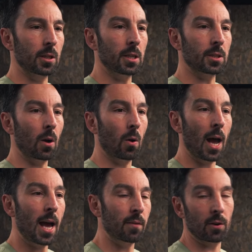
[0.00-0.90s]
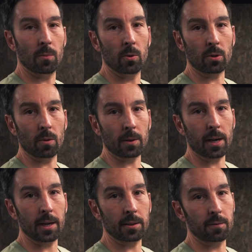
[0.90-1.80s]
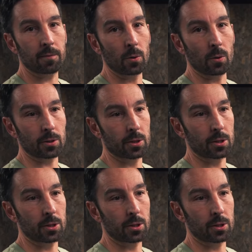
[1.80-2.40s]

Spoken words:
is a hell of a lot more complicated than forks,